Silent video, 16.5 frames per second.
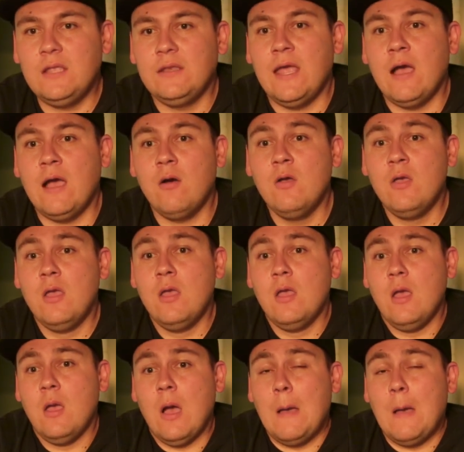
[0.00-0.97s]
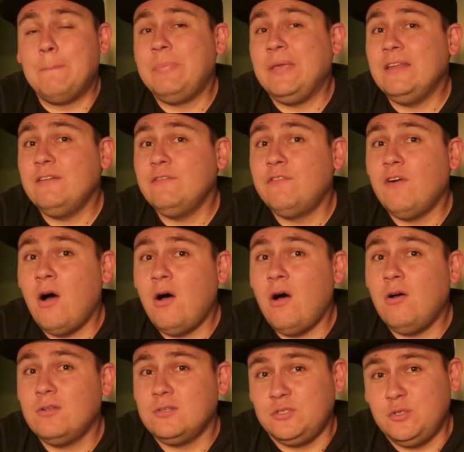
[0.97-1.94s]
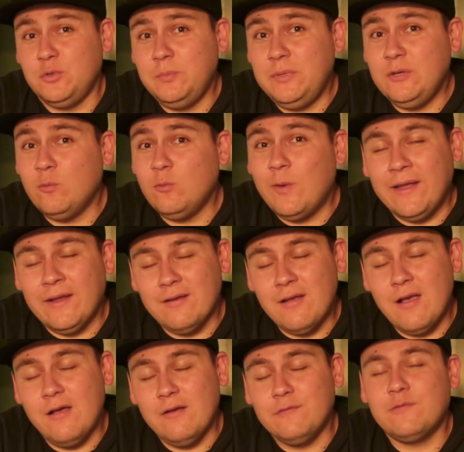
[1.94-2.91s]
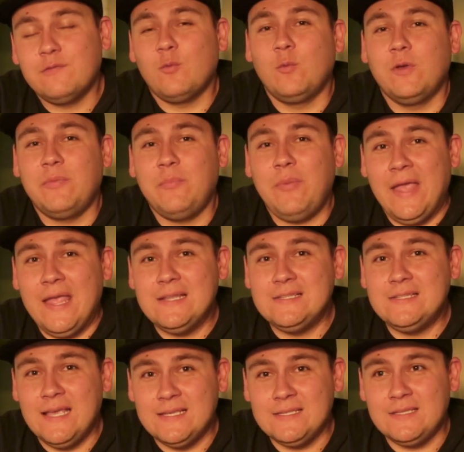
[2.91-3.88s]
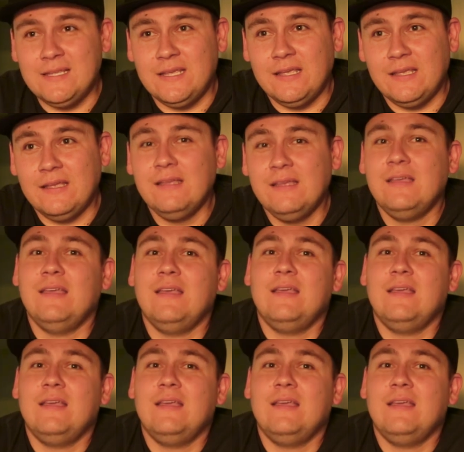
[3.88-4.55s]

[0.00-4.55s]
Now, a pitfall to beware of with paid testing